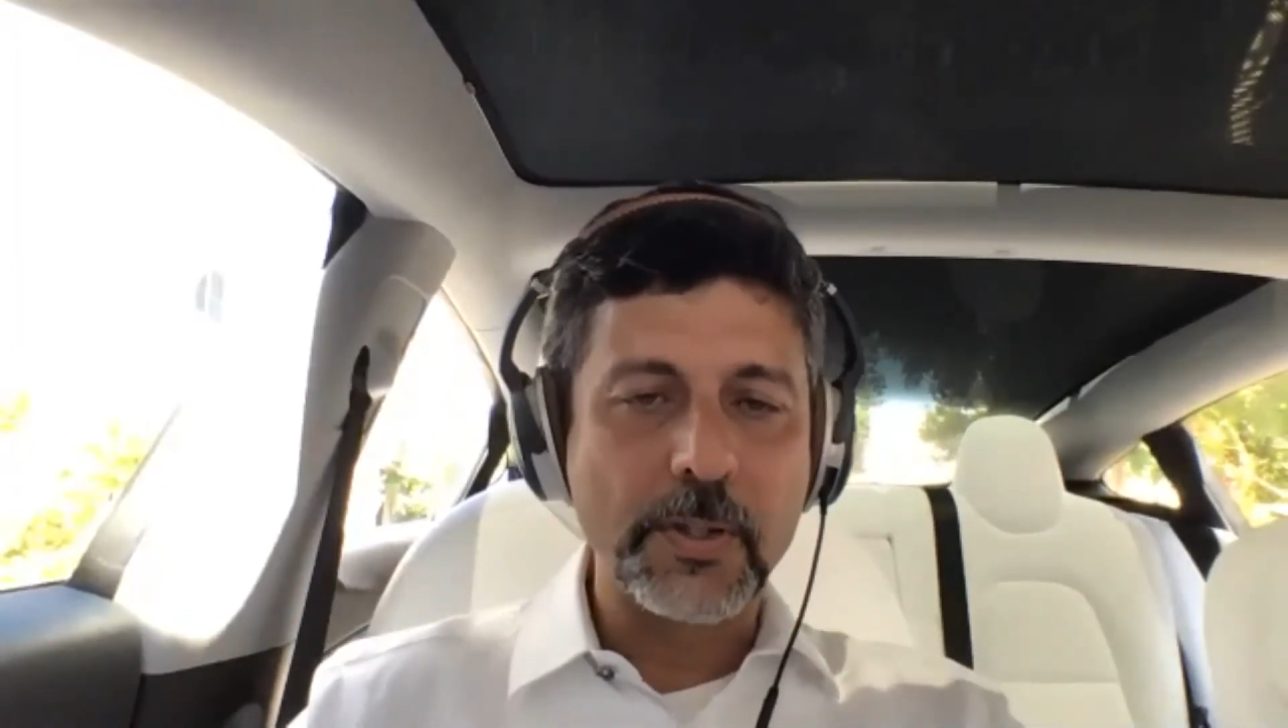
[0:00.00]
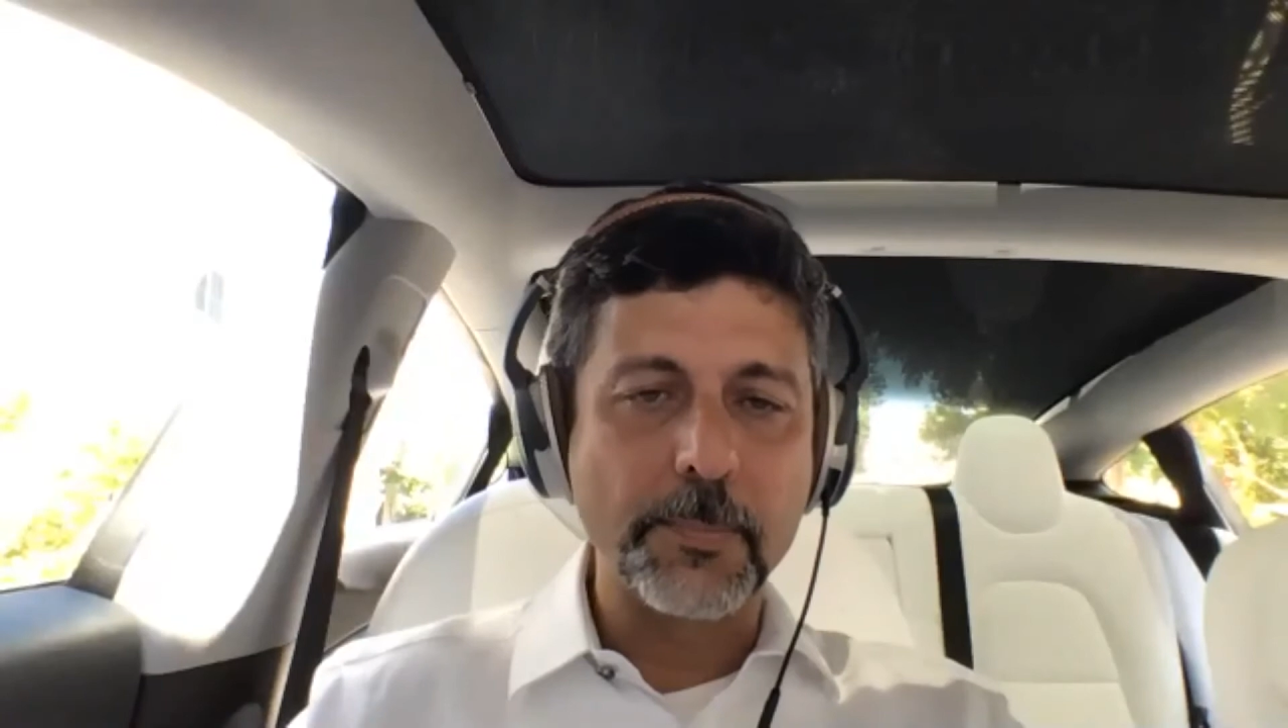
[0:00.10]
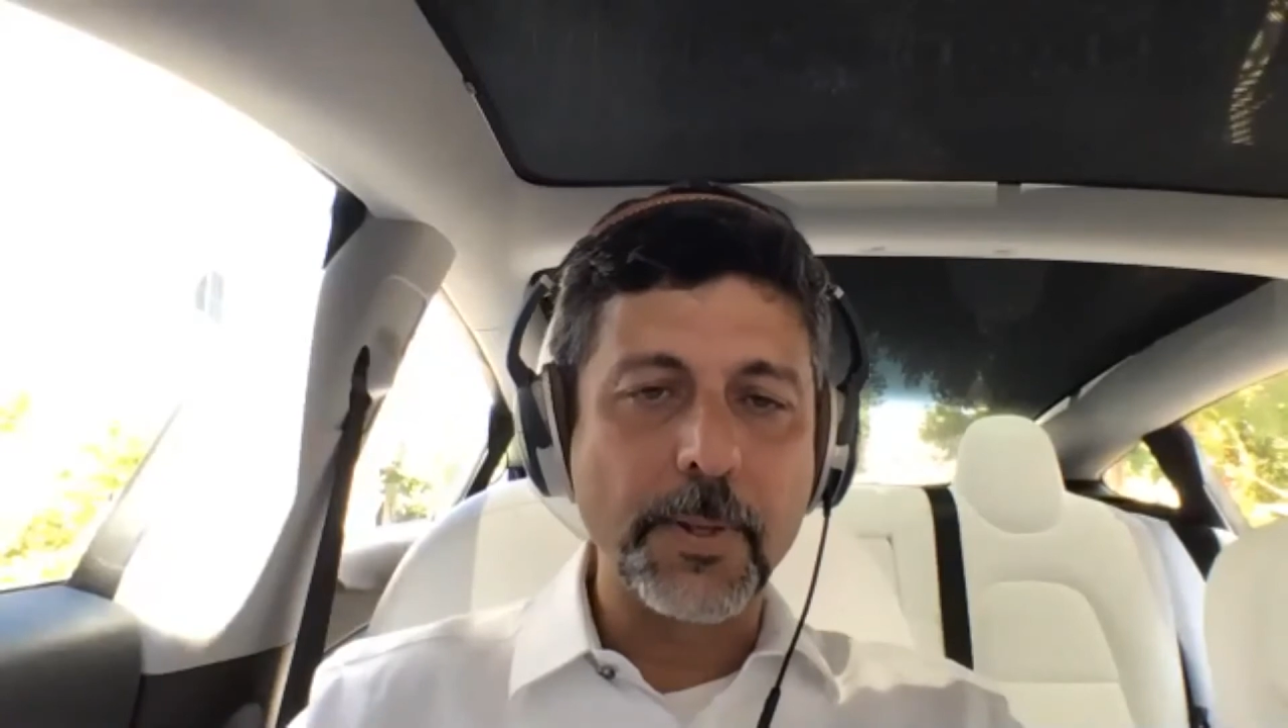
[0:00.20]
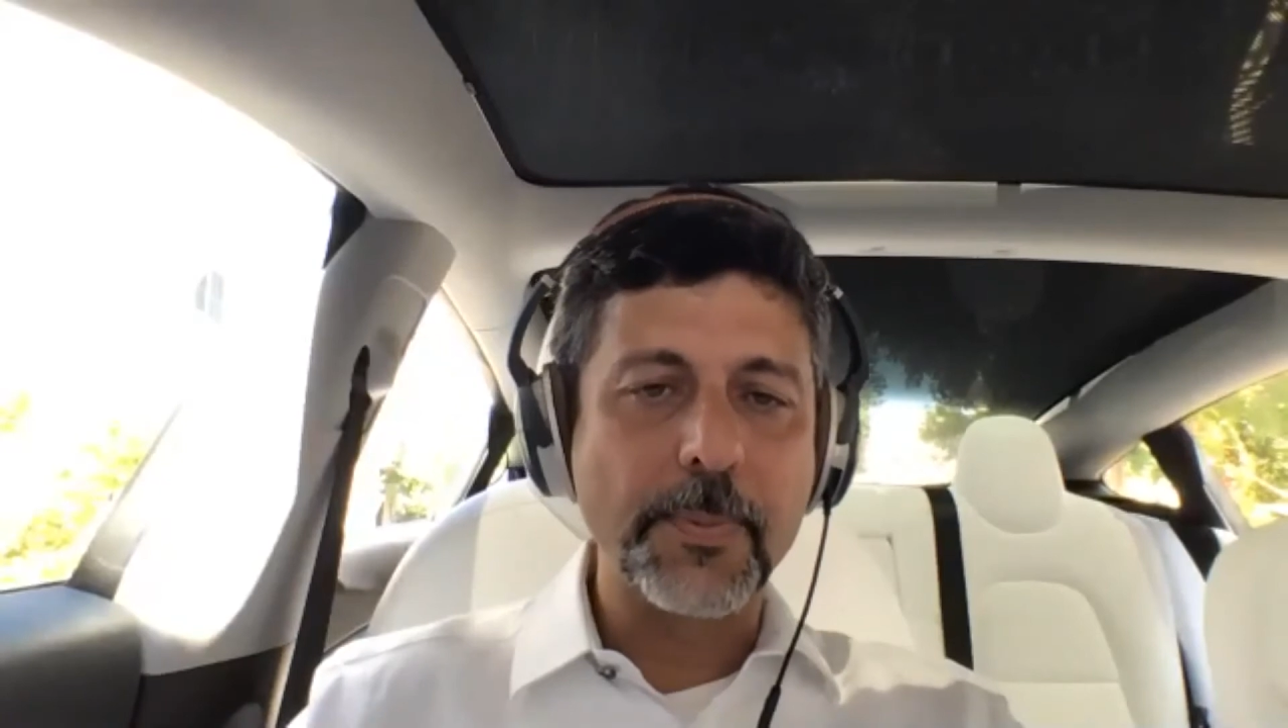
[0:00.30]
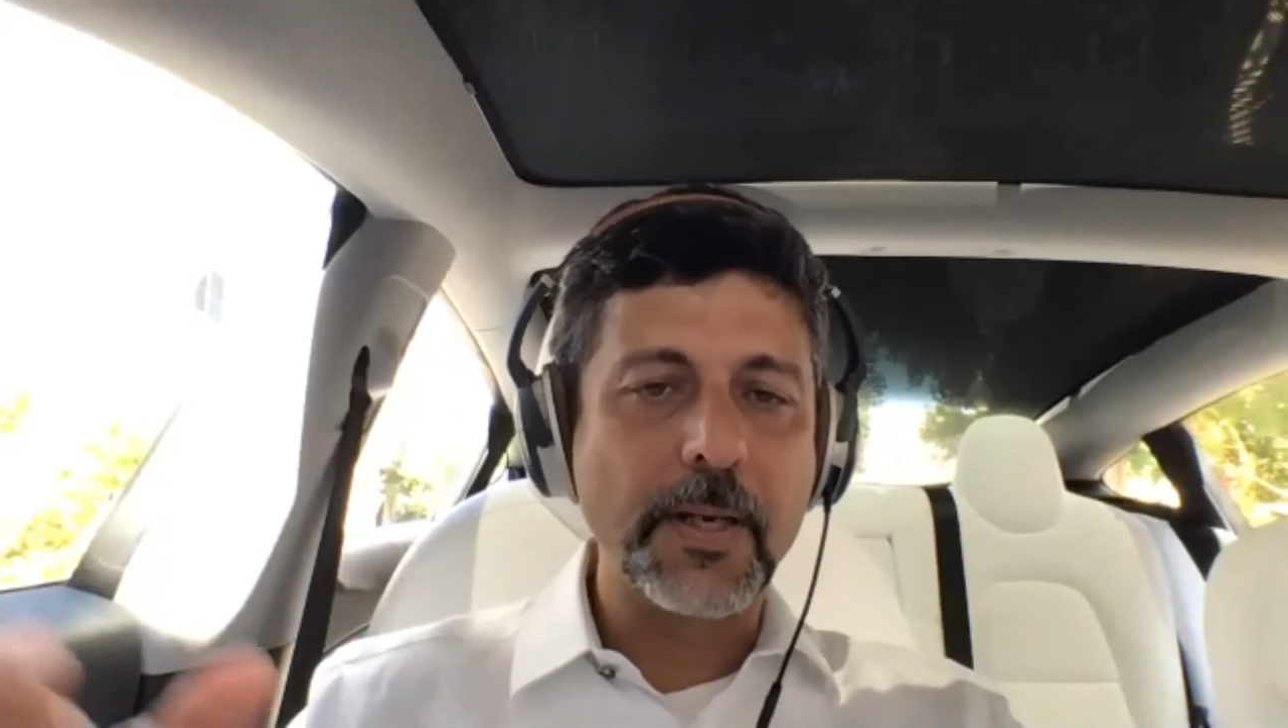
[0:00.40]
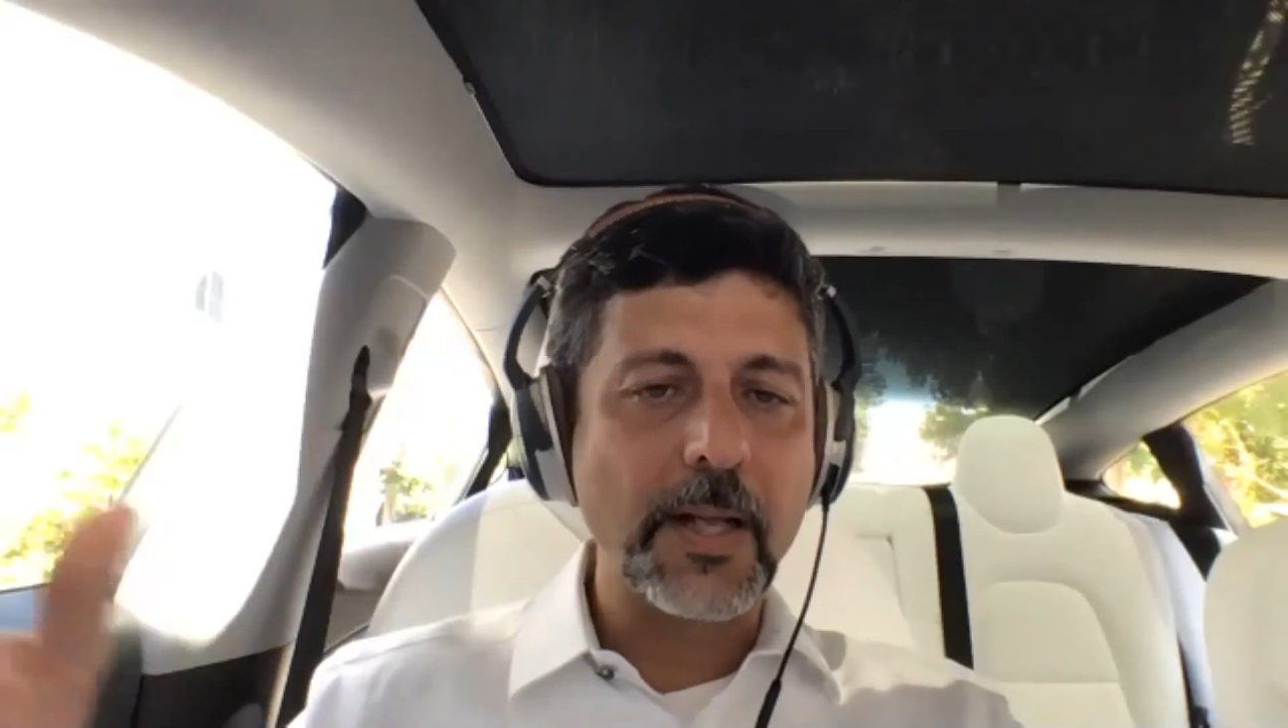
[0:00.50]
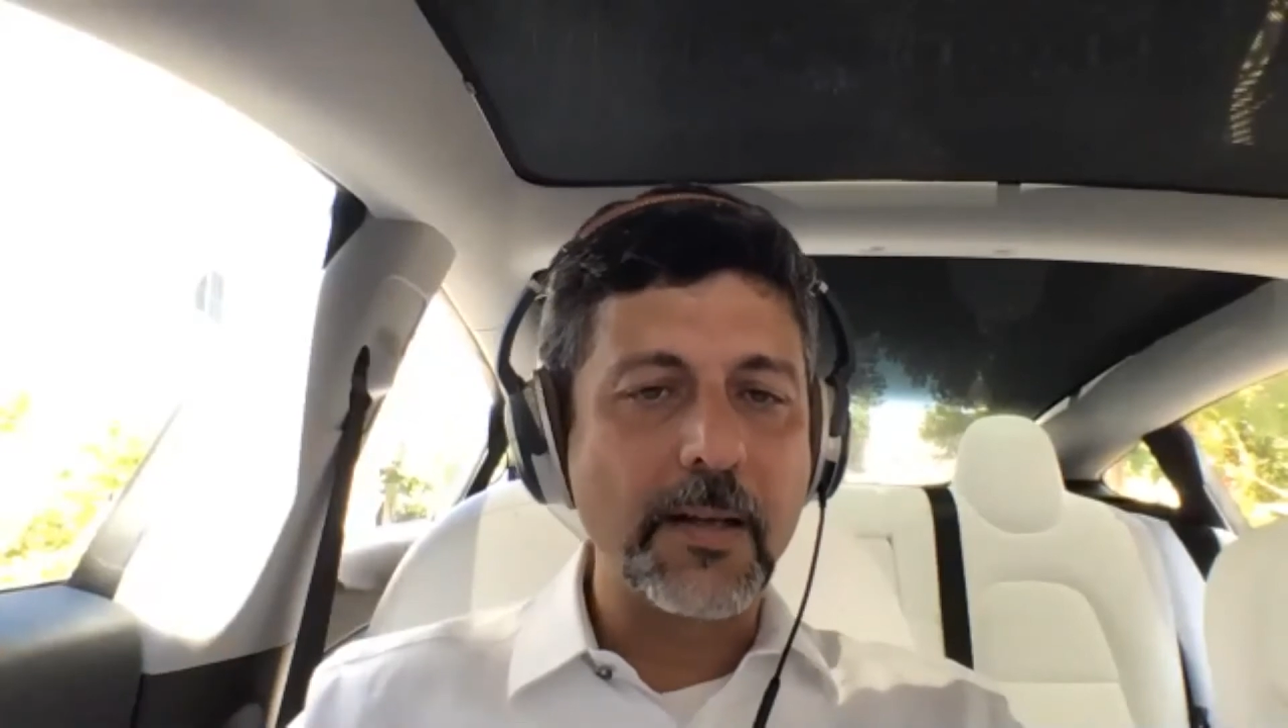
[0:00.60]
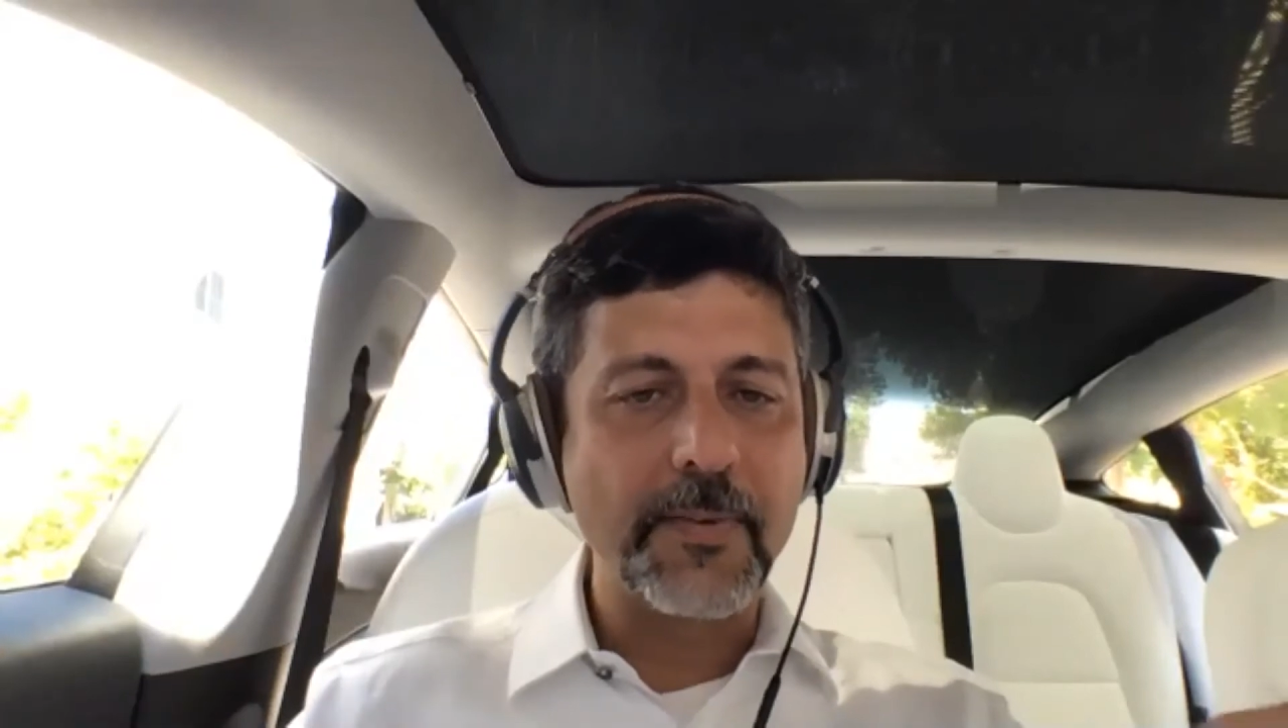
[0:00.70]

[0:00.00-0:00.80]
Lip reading: the people are,